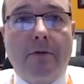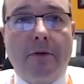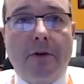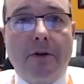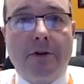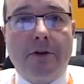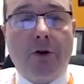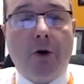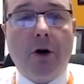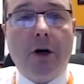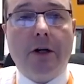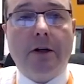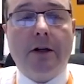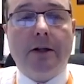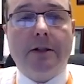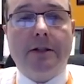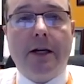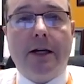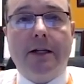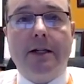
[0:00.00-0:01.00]
historic
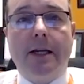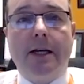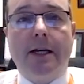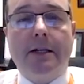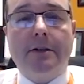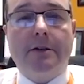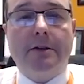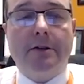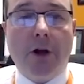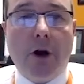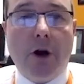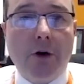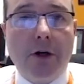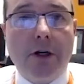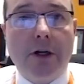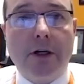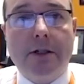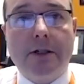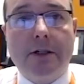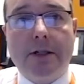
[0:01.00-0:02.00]
techniques,
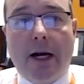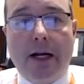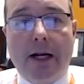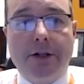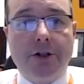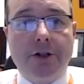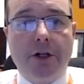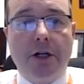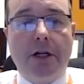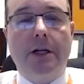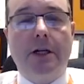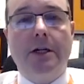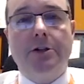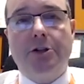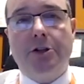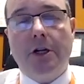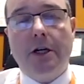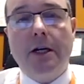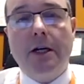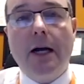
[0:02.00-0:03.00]
yoga, tai chi,
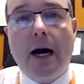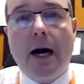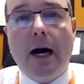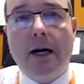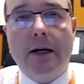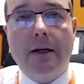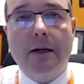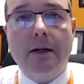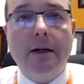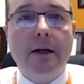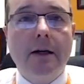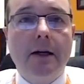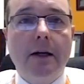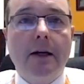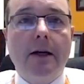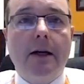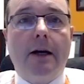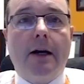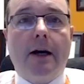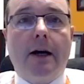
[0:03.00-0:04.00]
qigong,
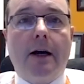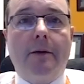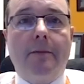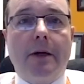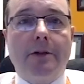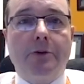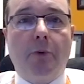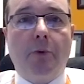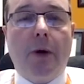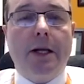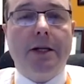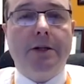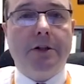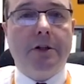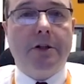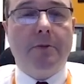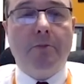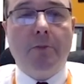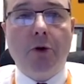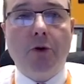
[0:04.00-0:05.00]
as ways
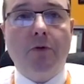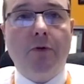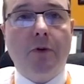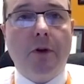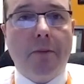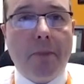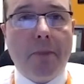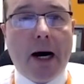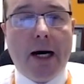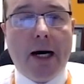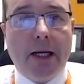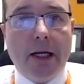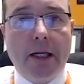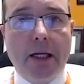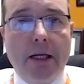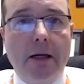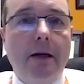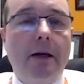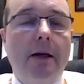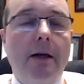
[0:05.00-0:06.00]
to move the
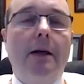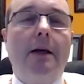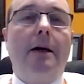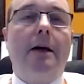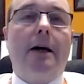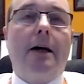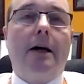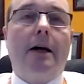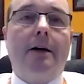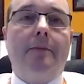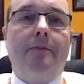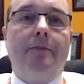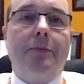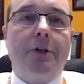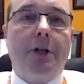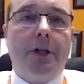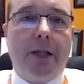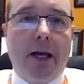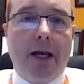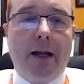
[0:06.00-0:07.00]
body
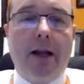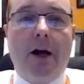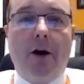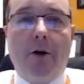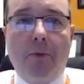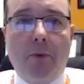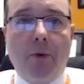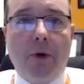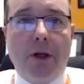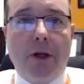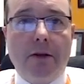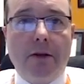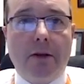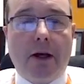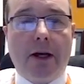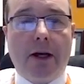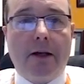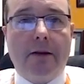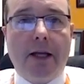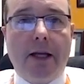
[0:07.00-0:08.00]
to then help with
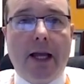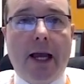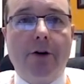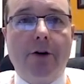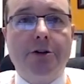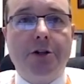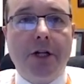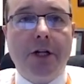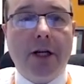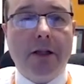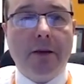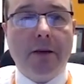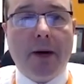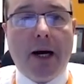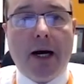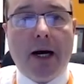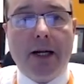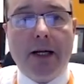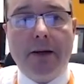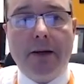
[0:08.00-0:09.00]
the energy in the
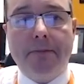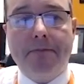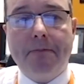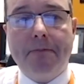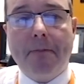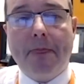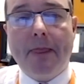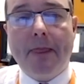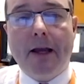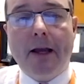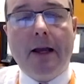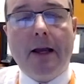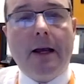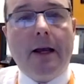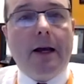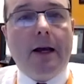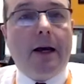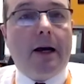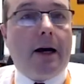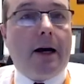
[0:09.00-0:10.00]
body.
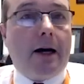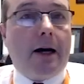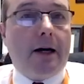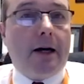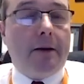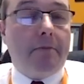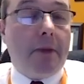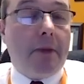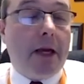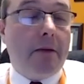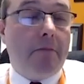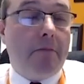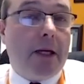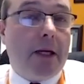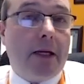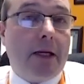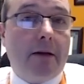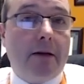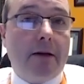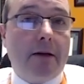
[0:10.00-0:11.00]
It may
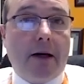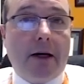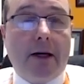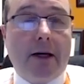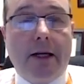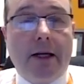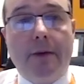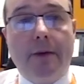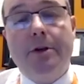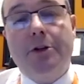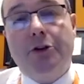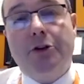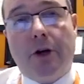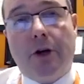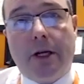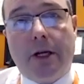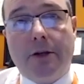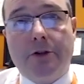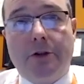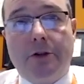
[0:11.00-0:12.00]
mean
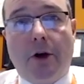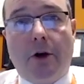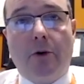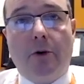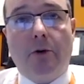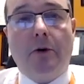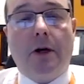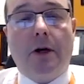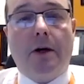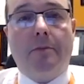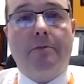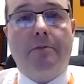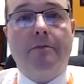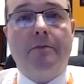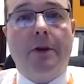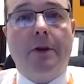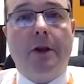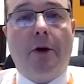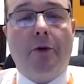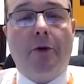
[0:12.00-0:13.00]
imagery, so
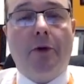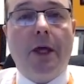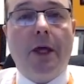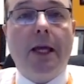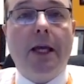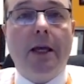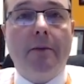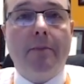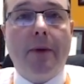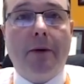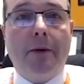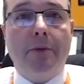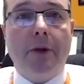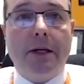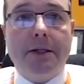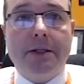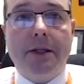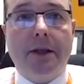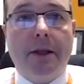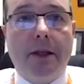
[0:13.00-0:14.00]
you know, thinking about
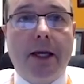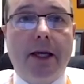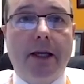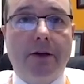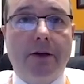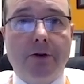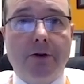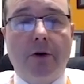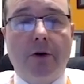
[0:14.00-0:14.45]
pleasant things,